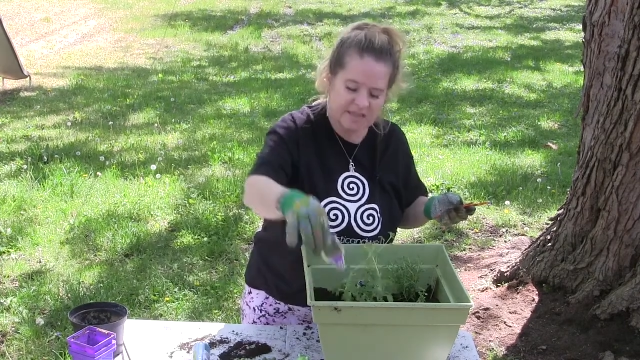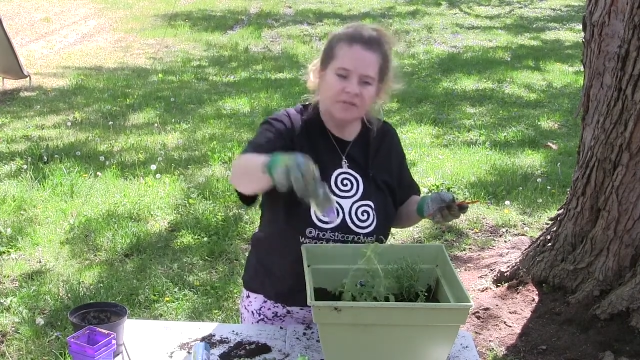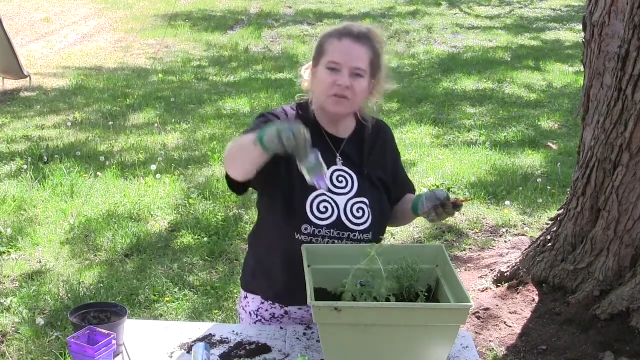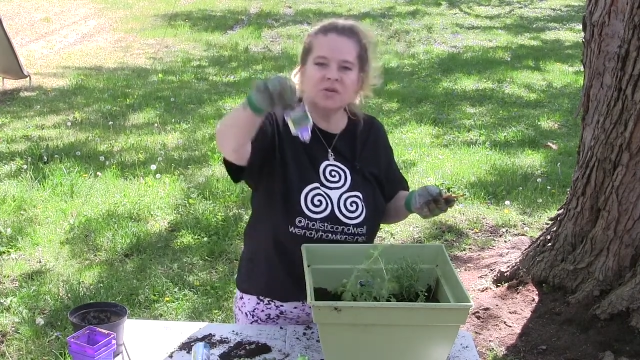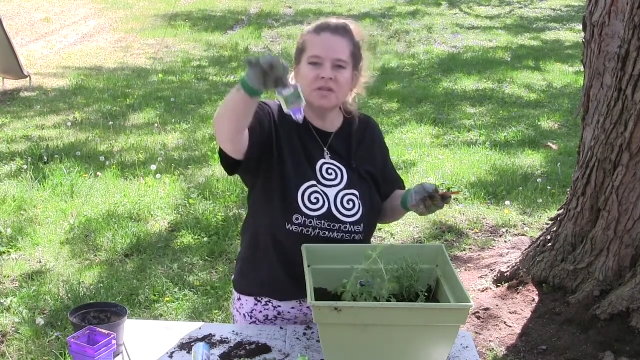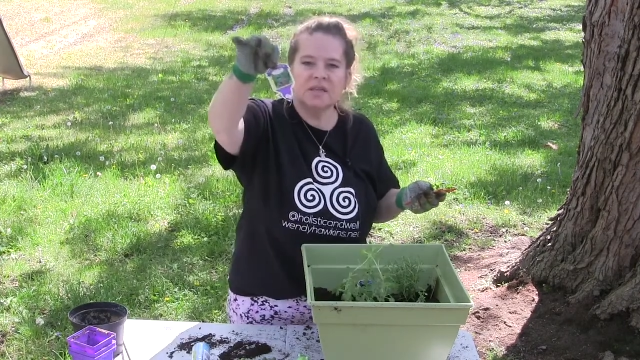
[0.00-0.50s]
of
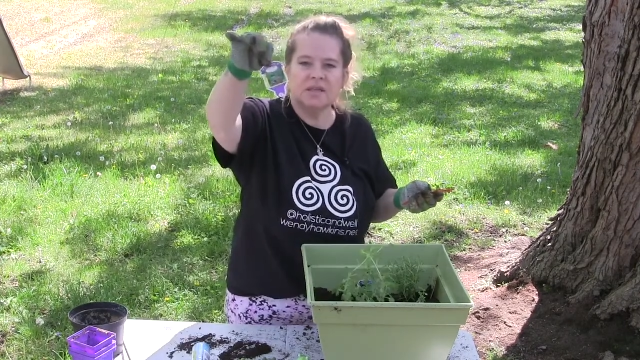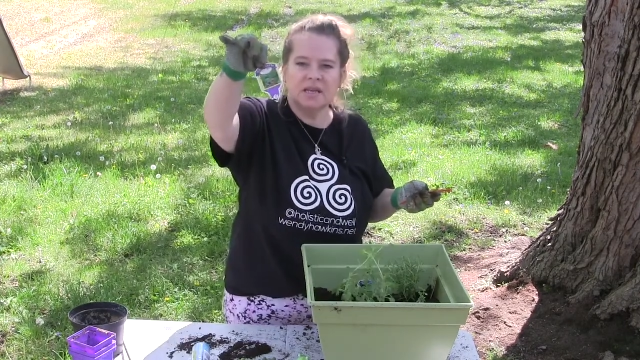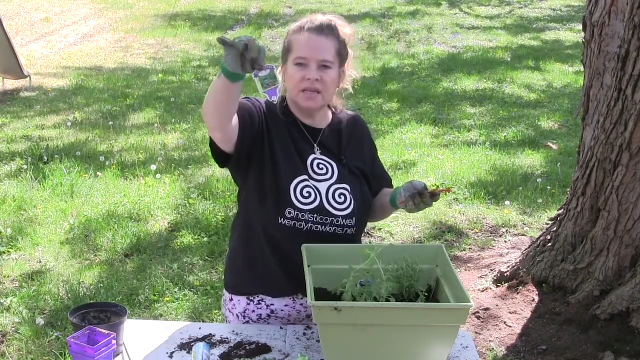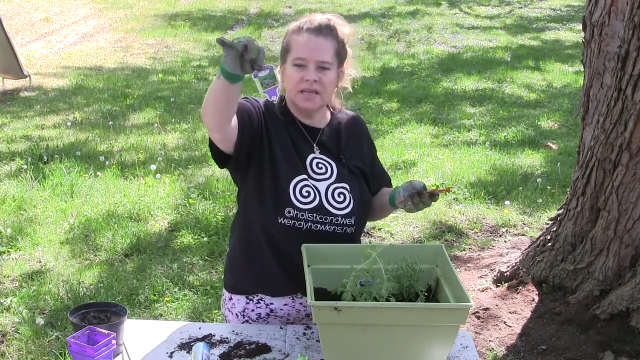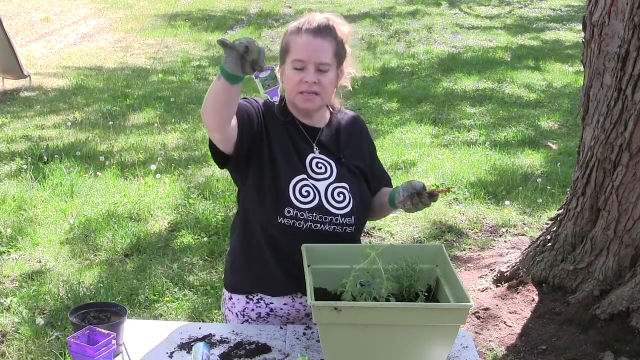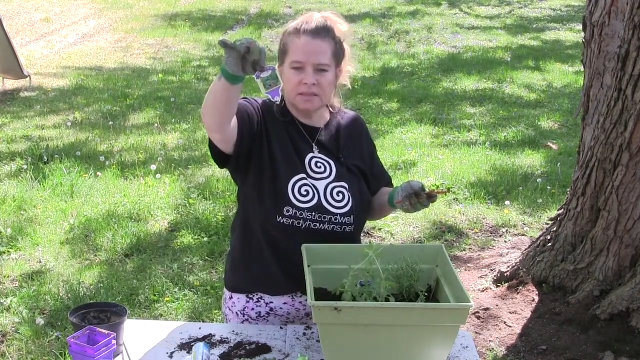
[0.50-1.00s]
using
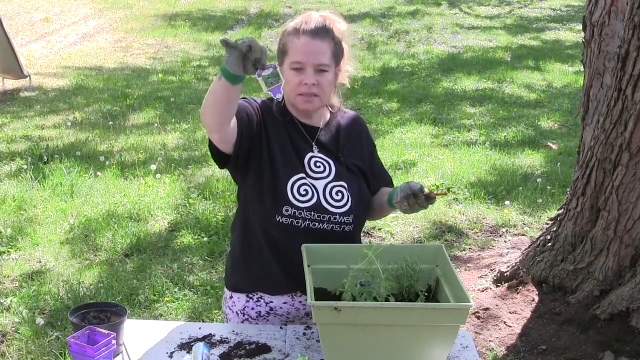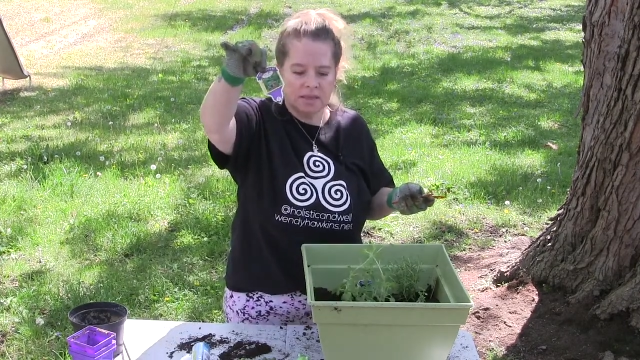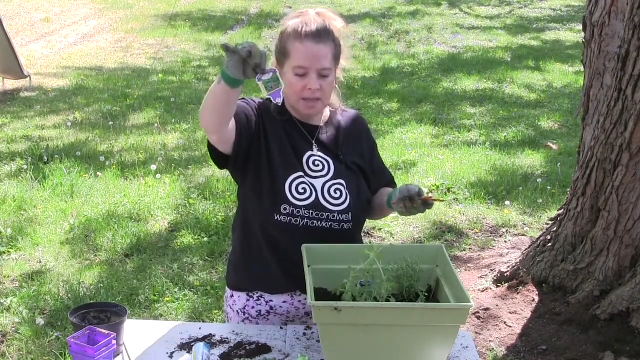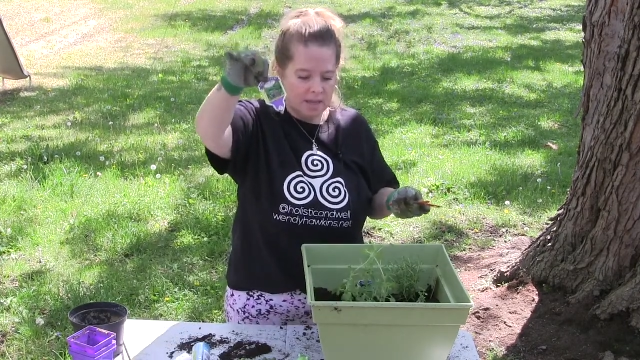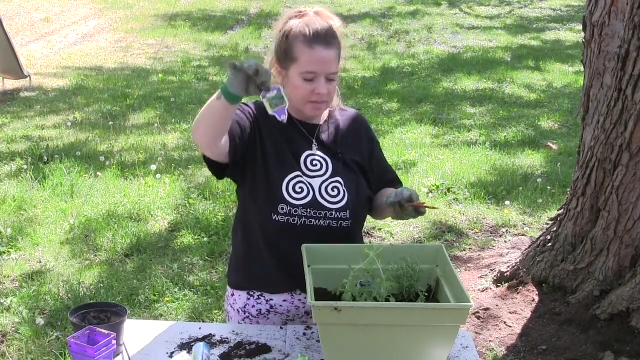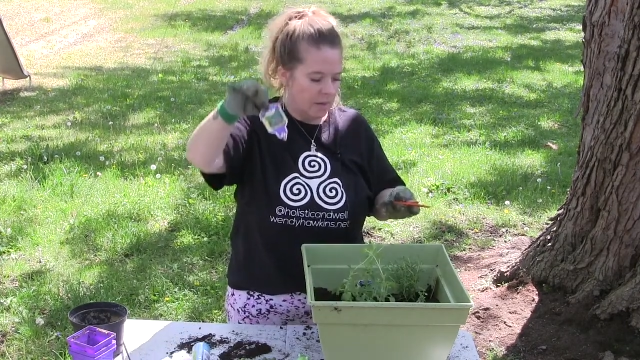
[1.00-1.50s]
these,
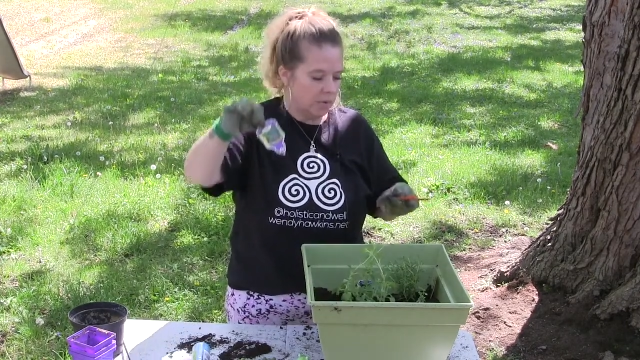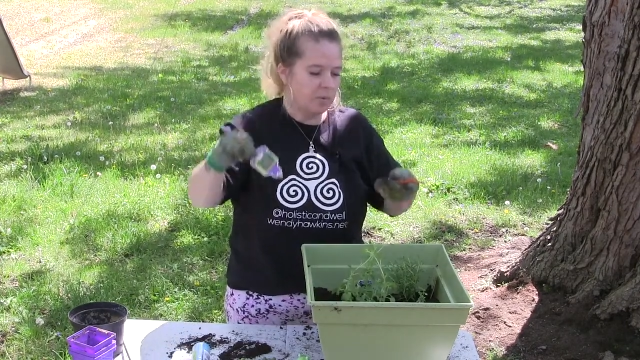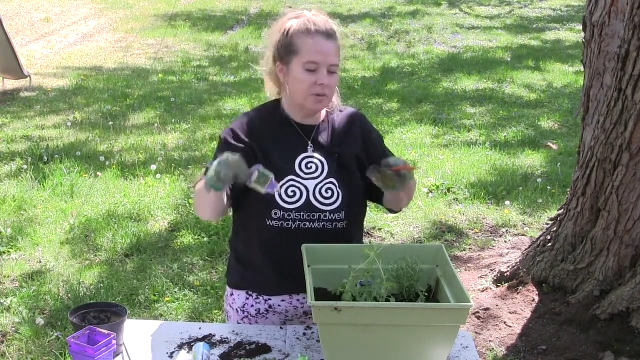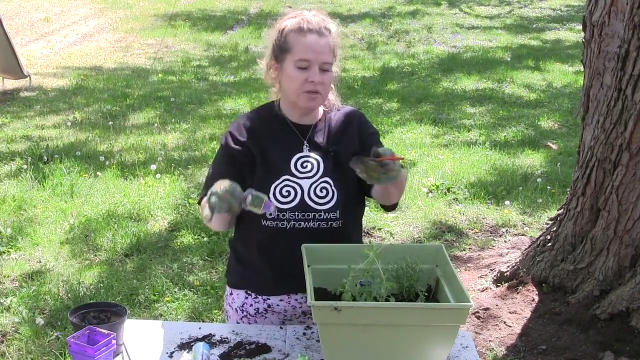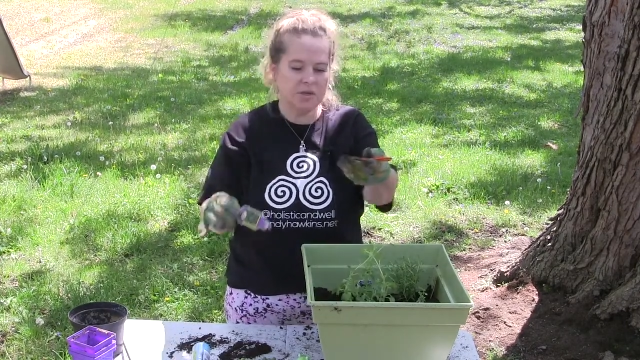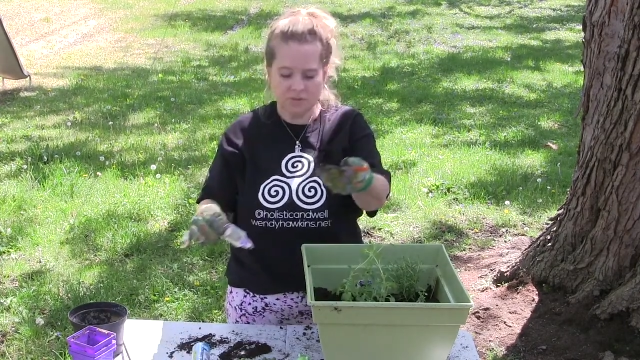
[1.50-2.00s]
that we
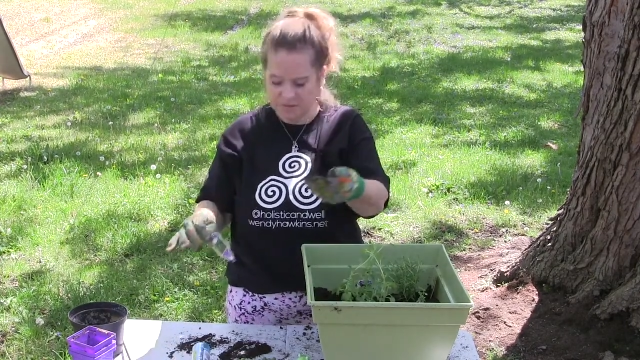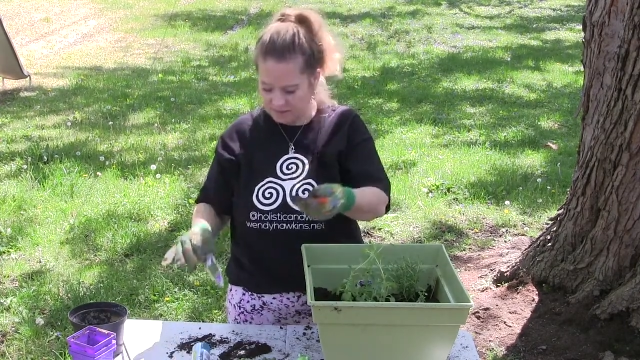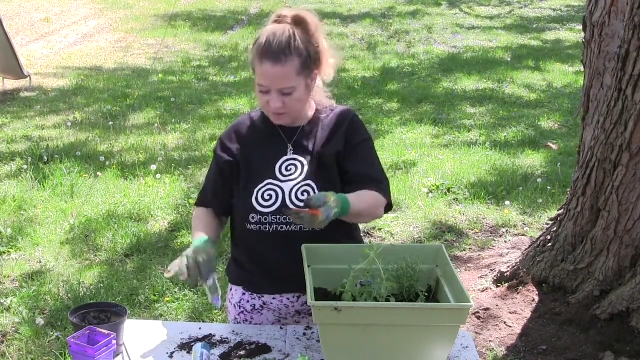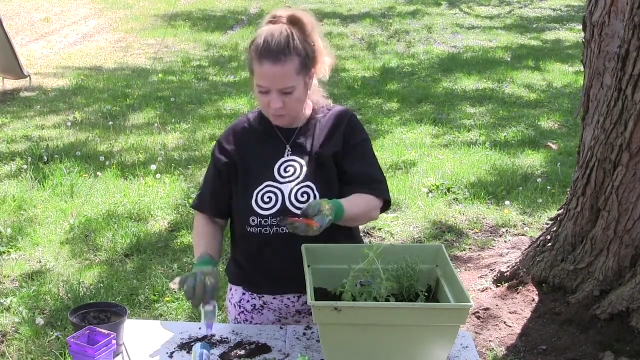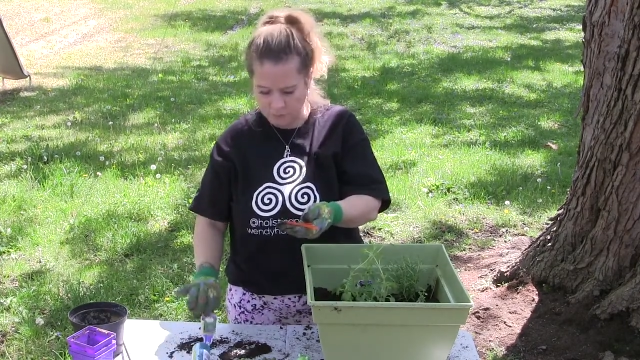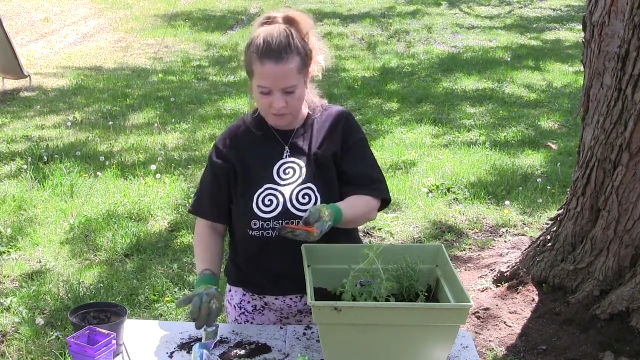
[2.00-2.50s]
would use
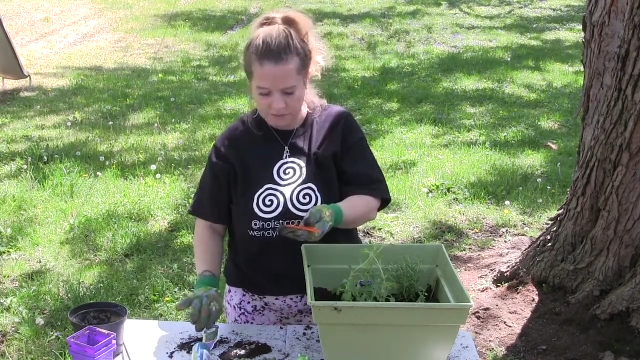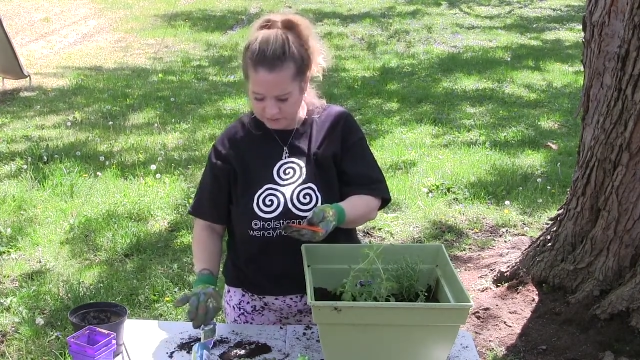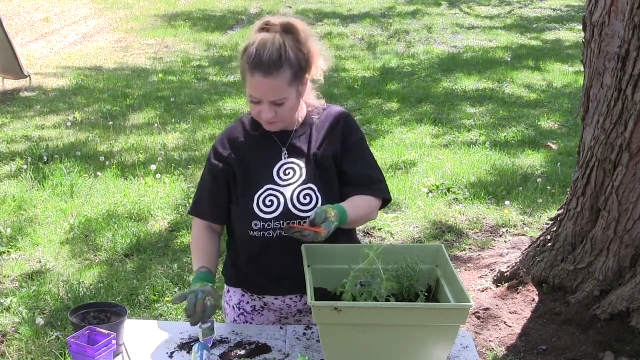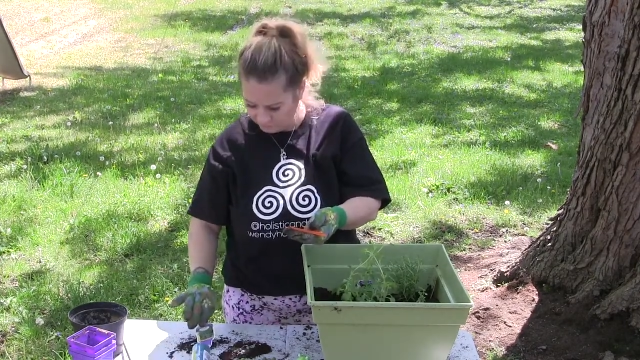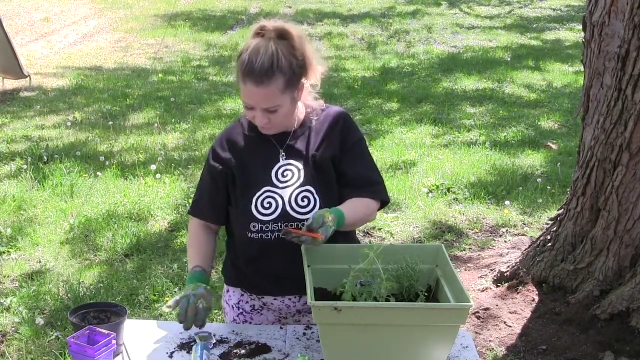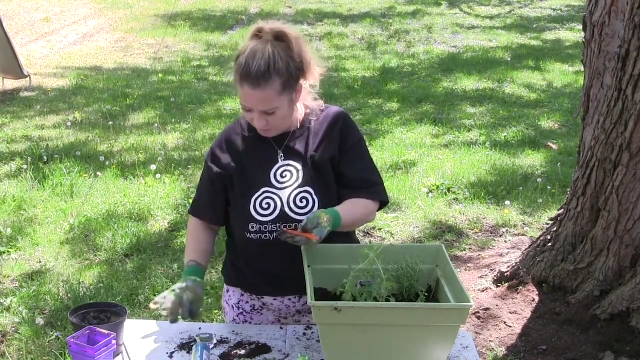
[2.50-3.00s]
these really
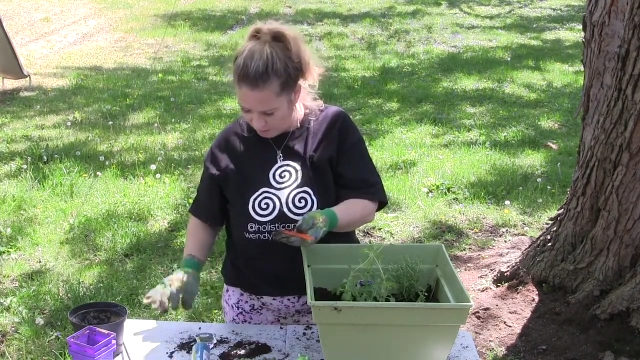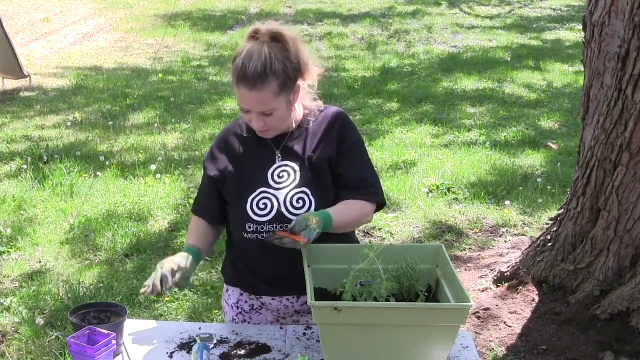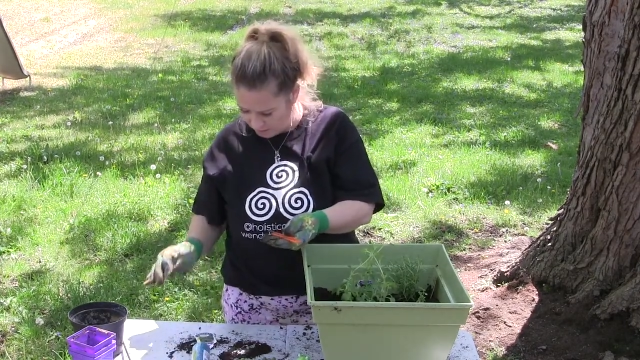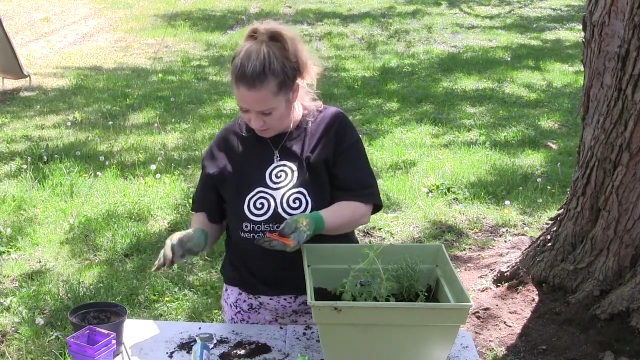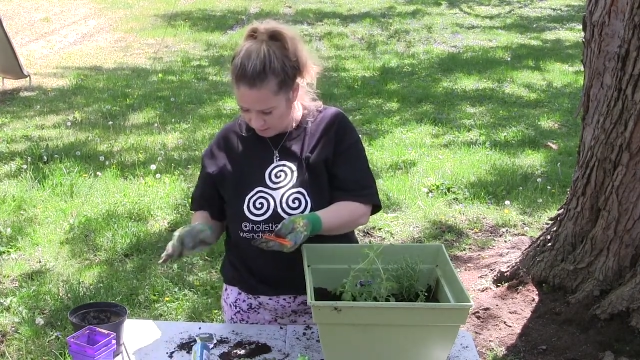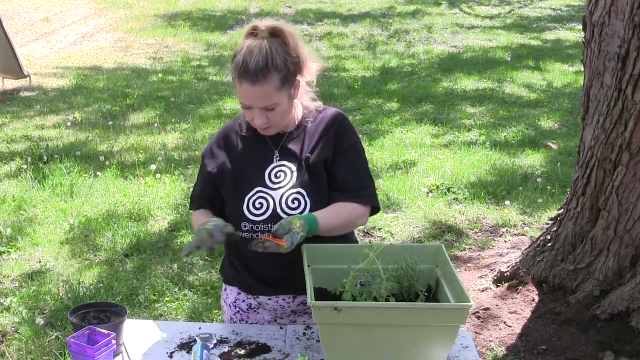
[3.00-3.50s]

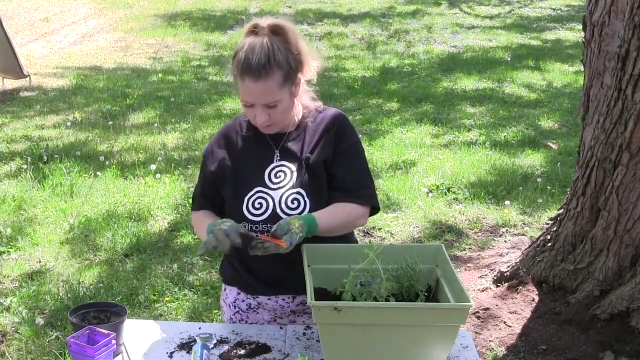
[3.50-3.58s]
fun